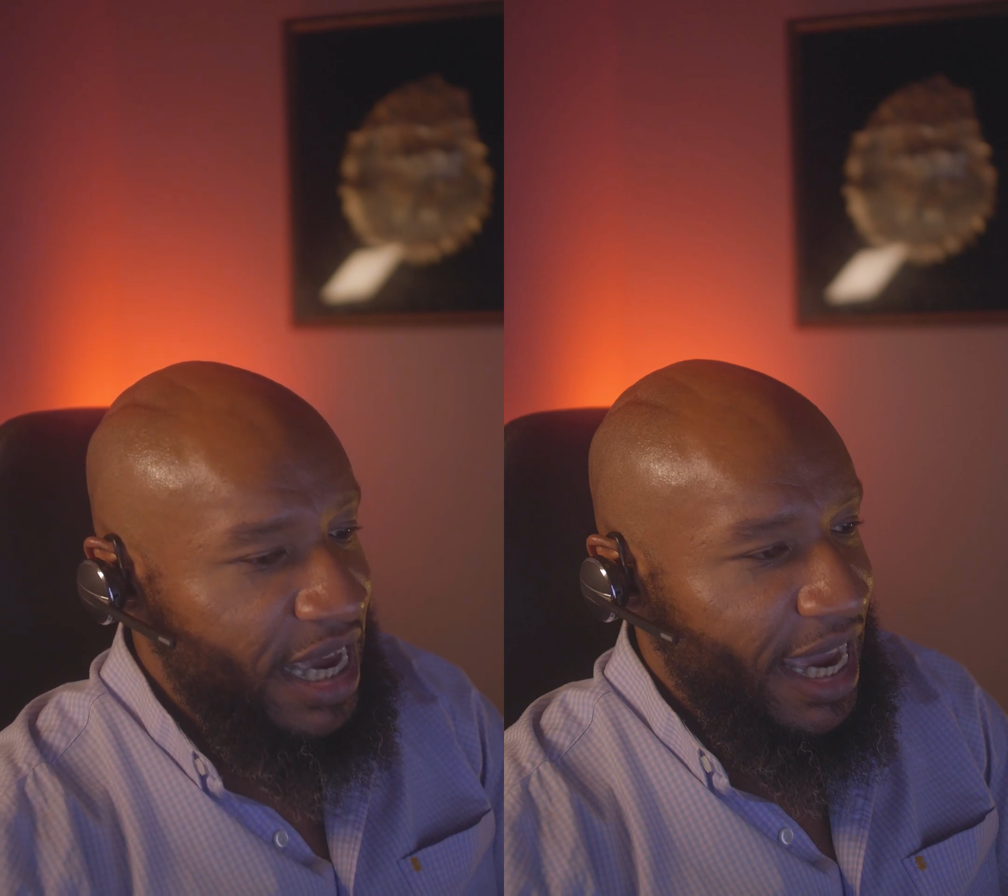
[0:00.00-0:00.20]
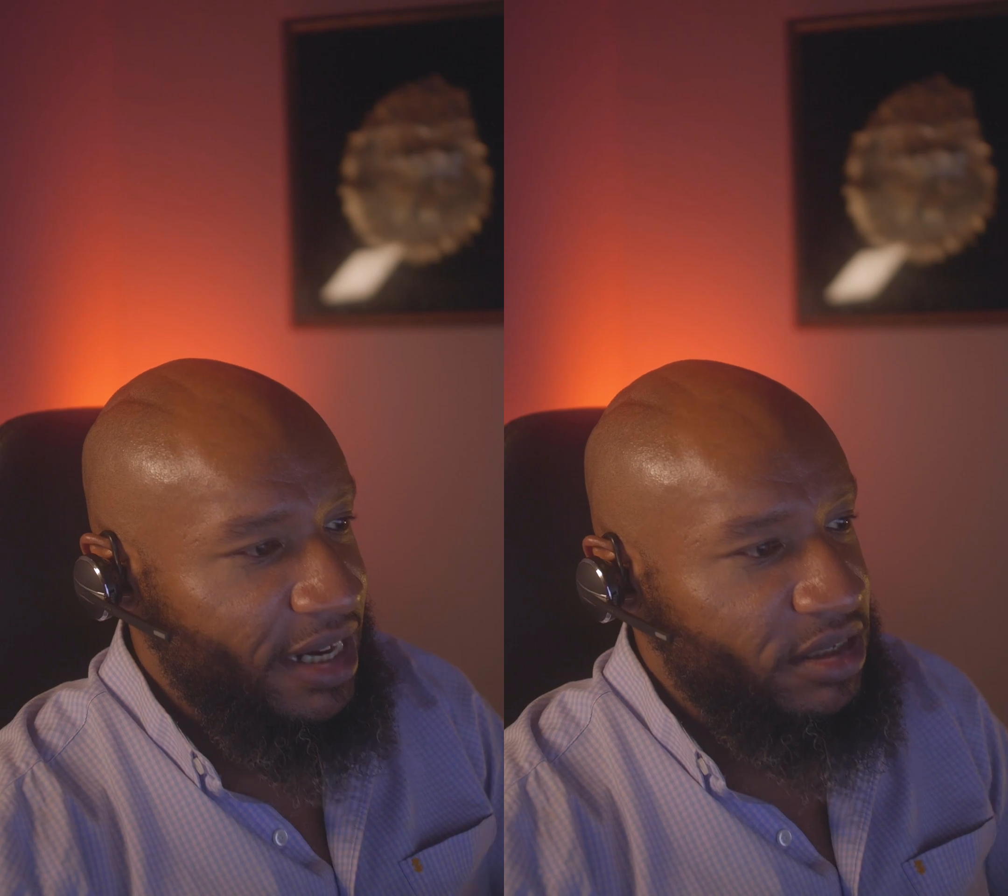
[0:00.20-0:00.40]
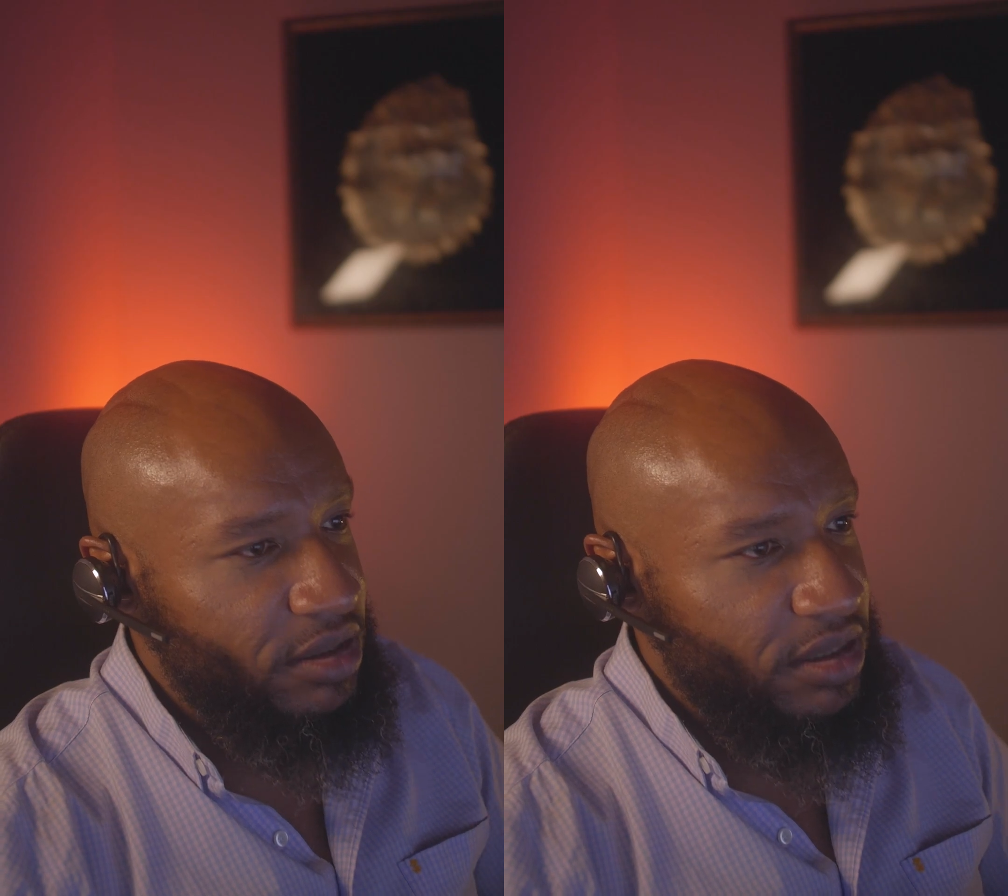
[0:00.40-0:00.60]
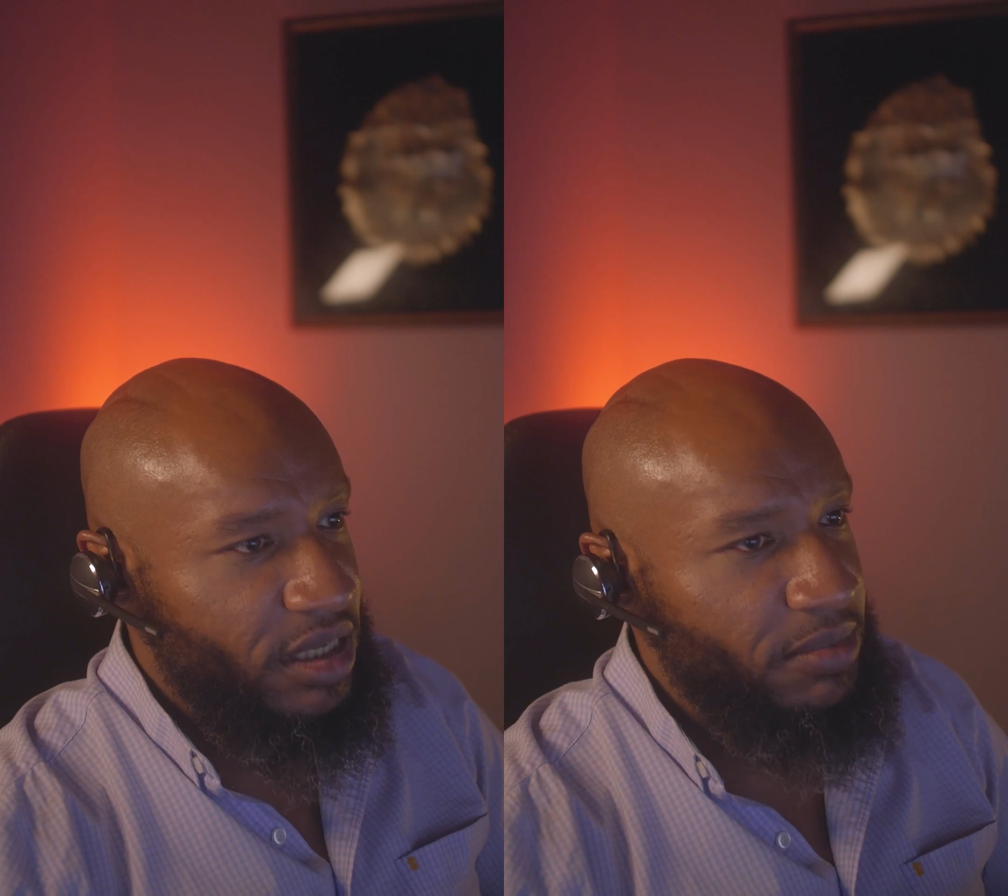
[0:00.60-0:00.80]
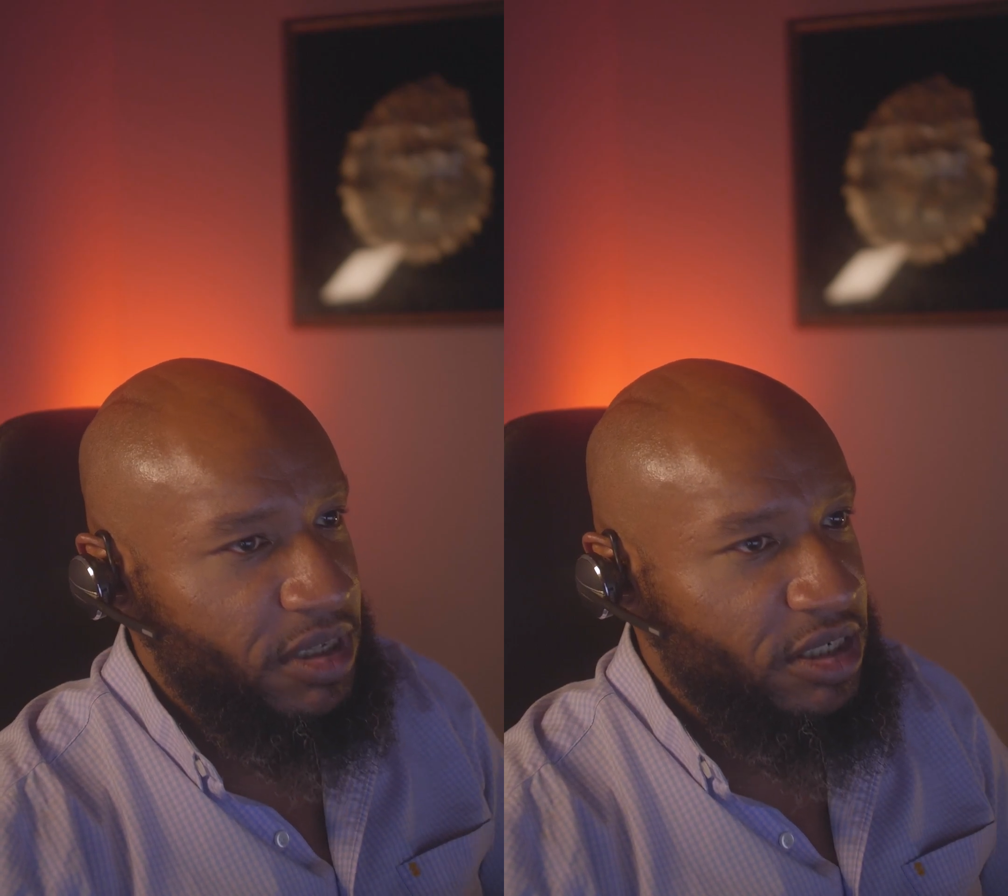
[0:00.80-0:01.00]
And until
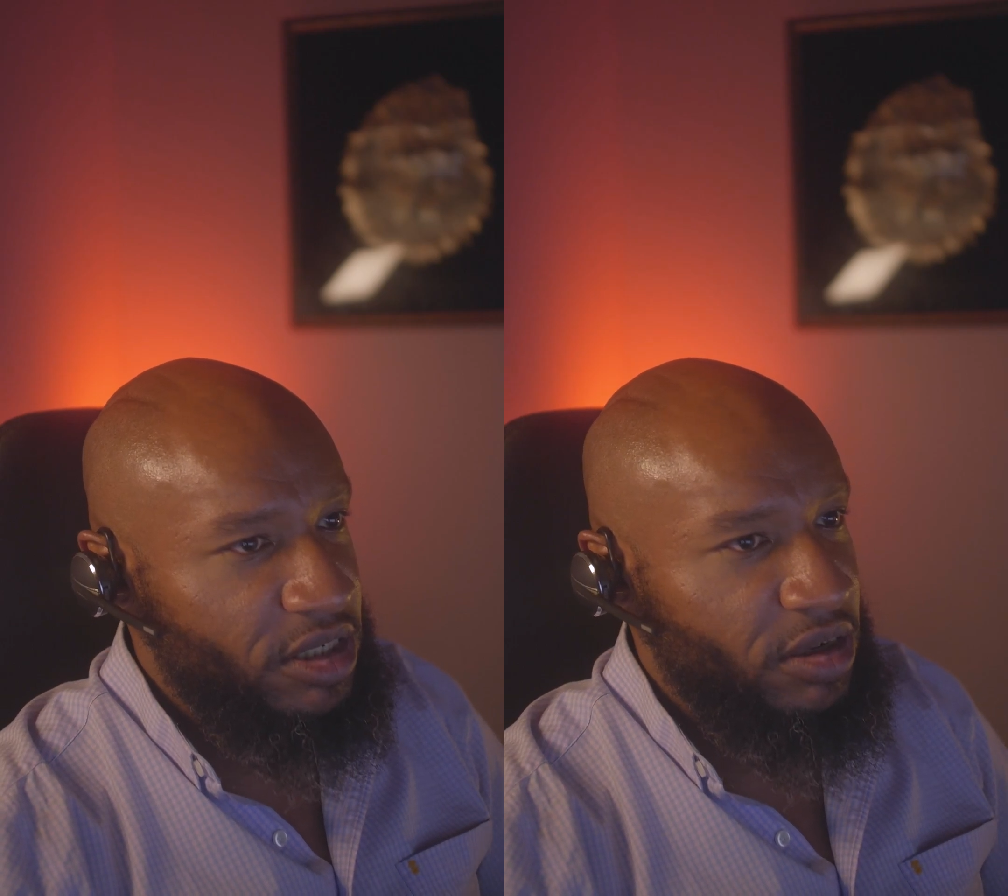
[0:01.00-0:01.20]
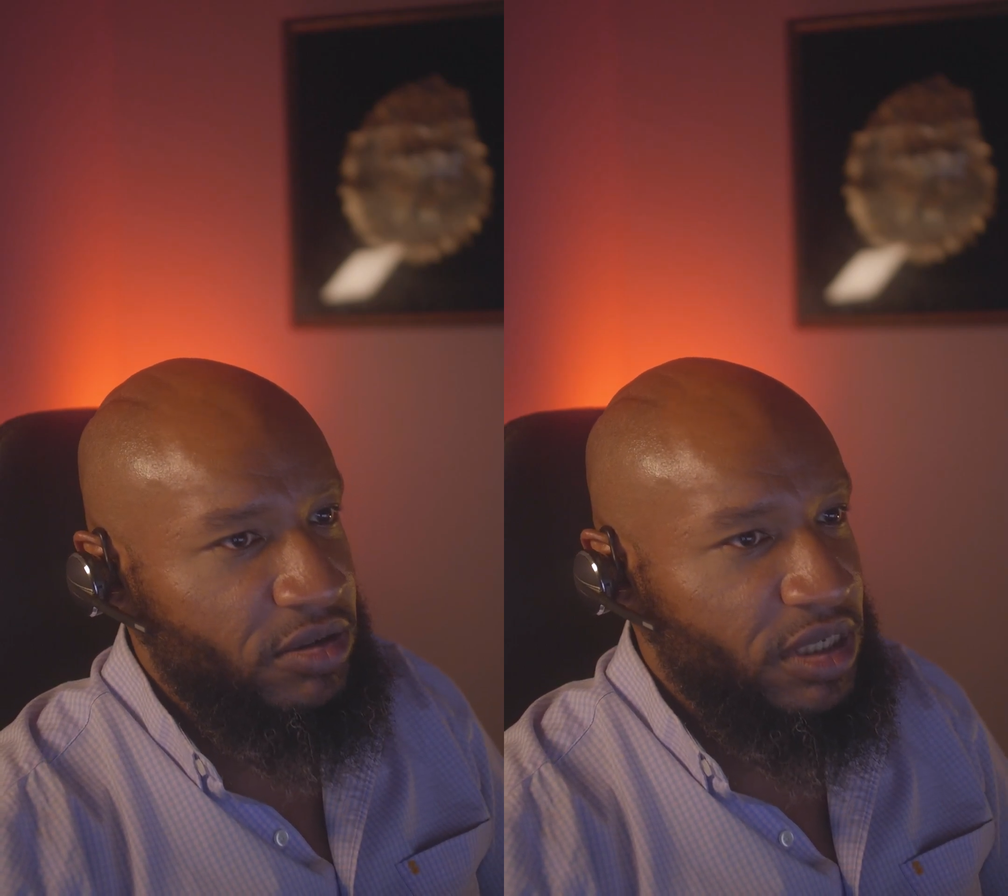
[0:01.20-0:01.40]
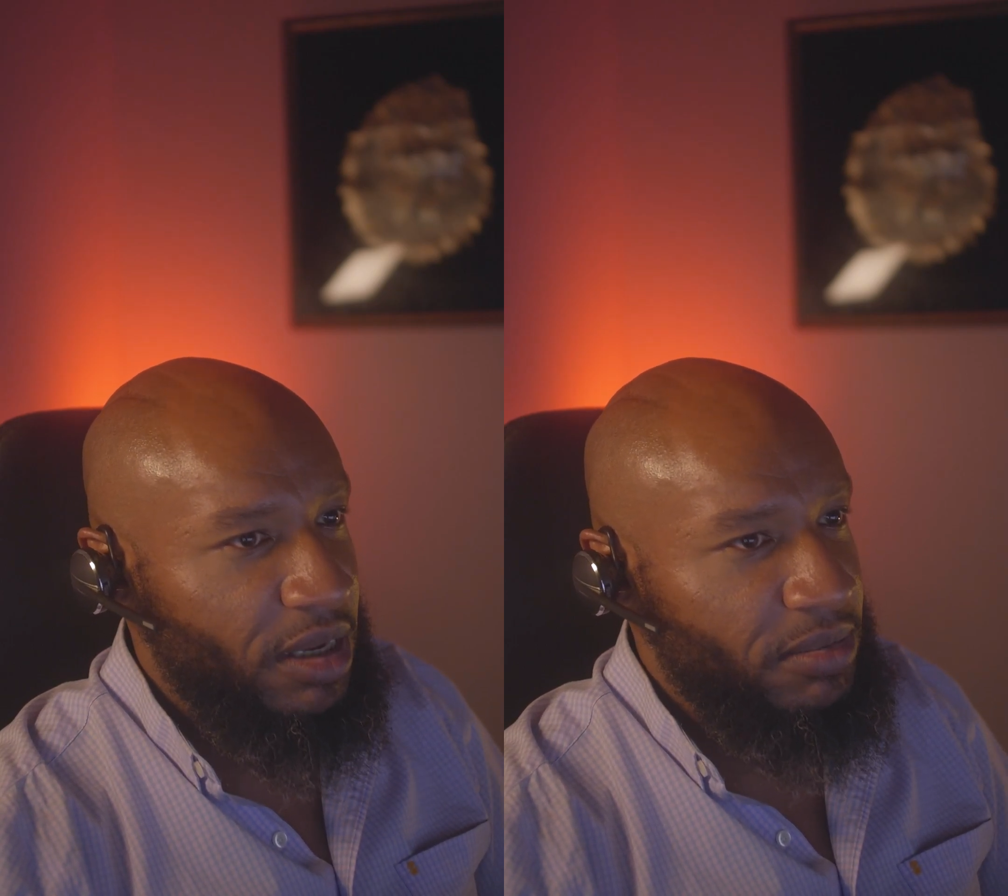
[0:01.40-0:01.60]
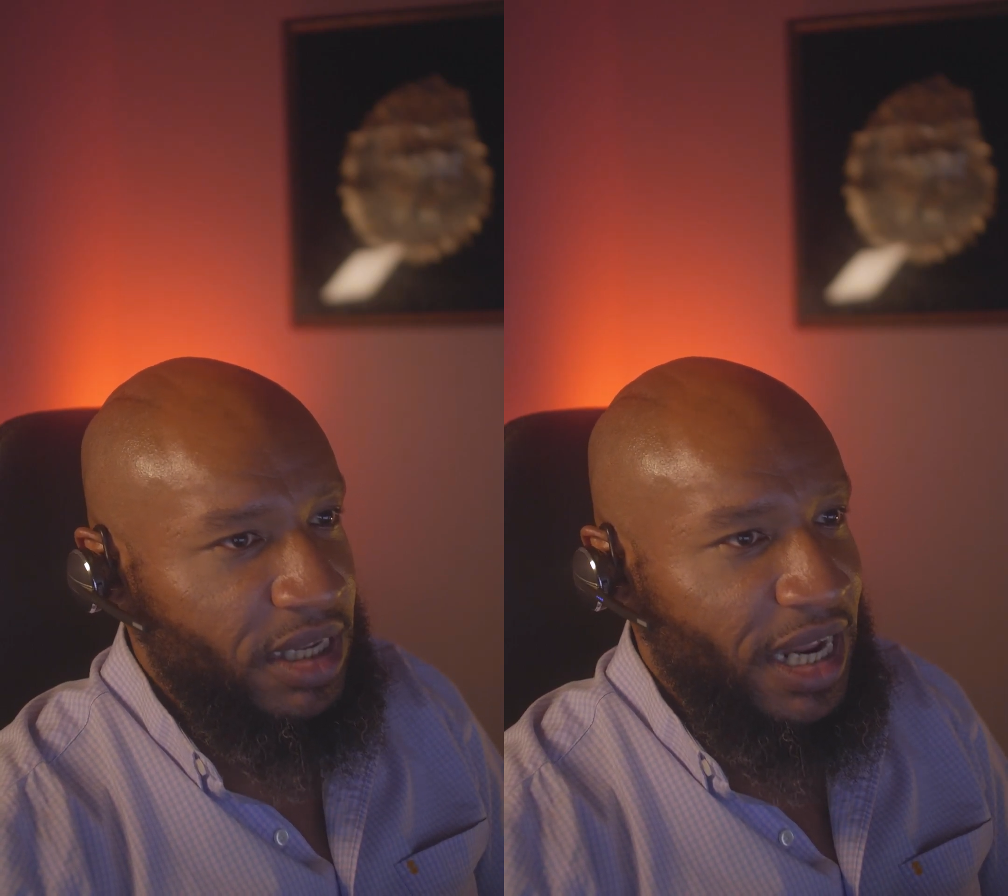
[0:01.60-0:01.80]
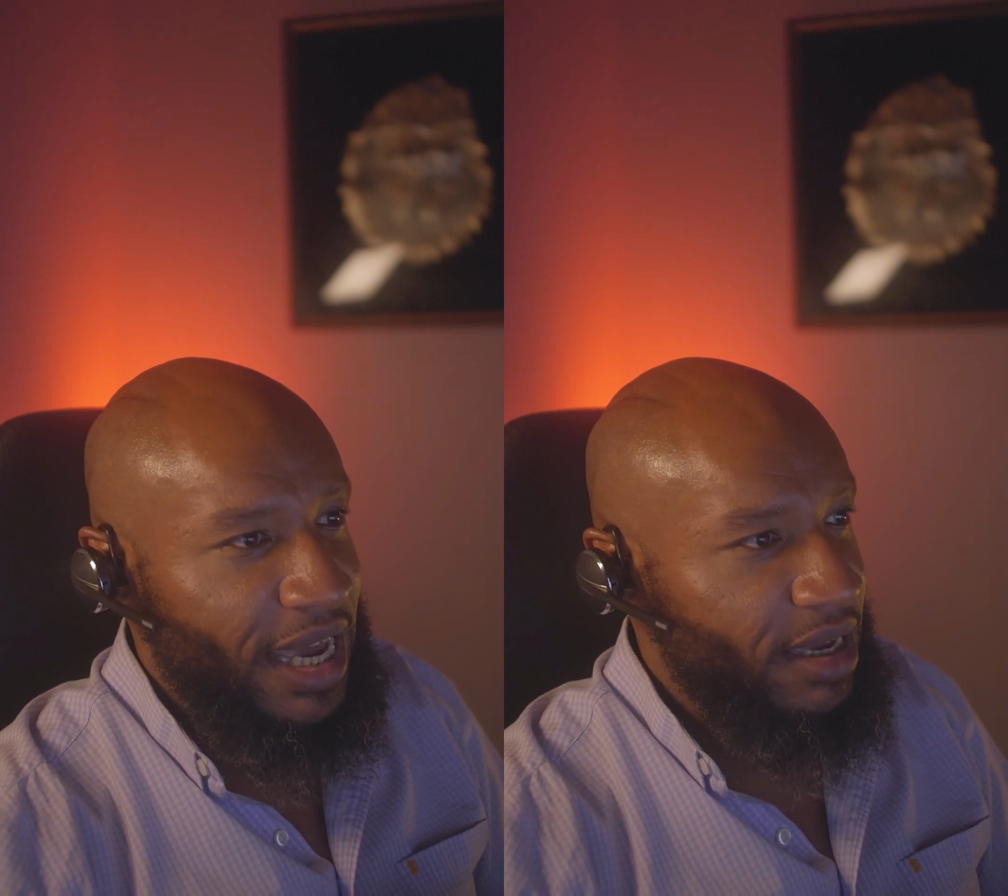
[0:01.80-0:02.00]
something shows up
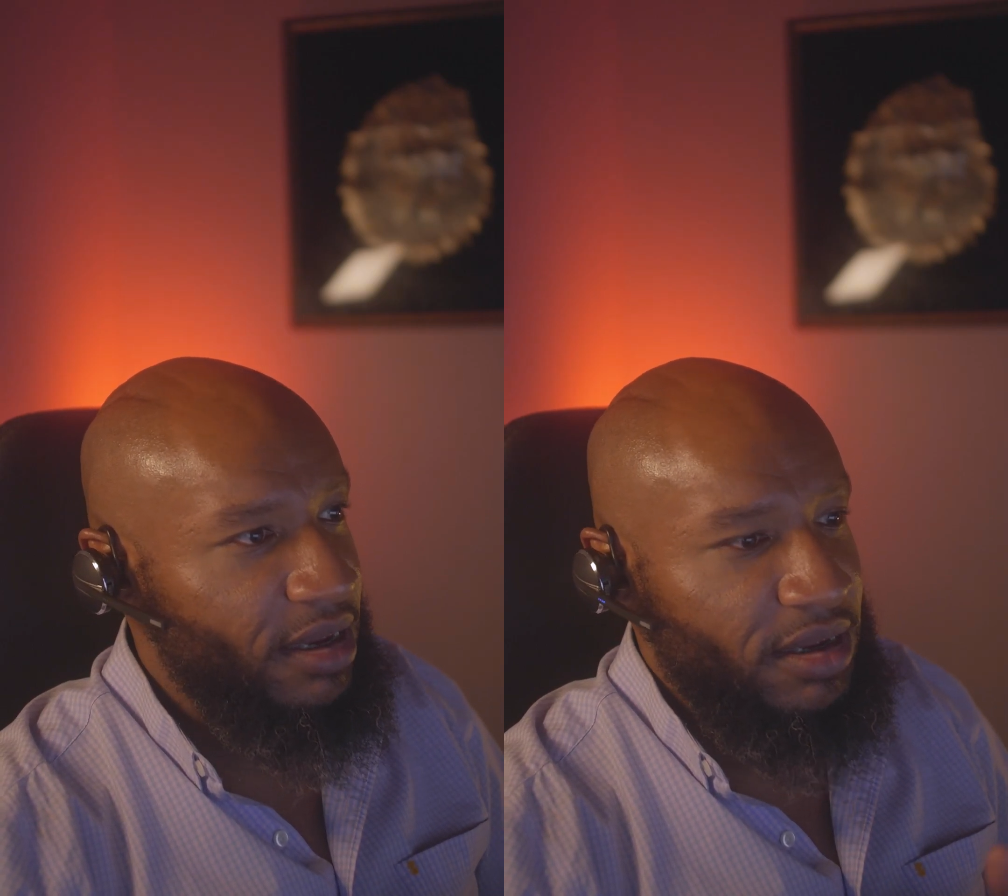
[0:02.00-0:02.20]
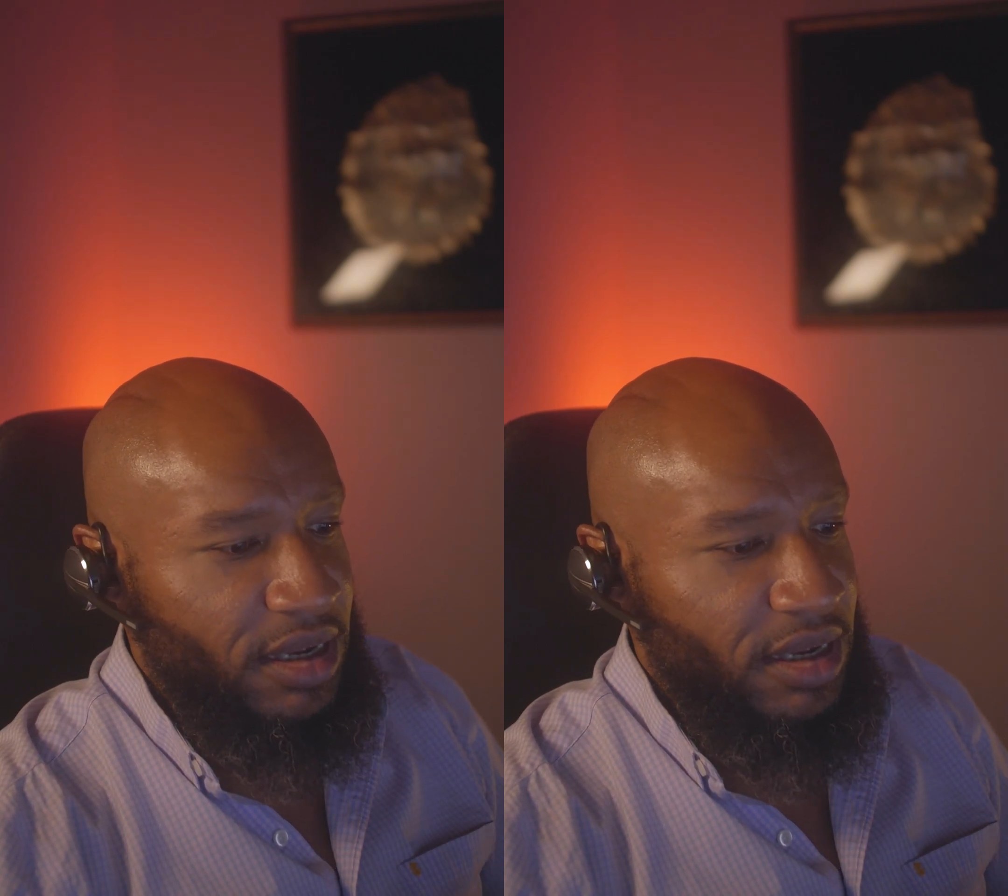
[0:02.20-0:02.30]
that like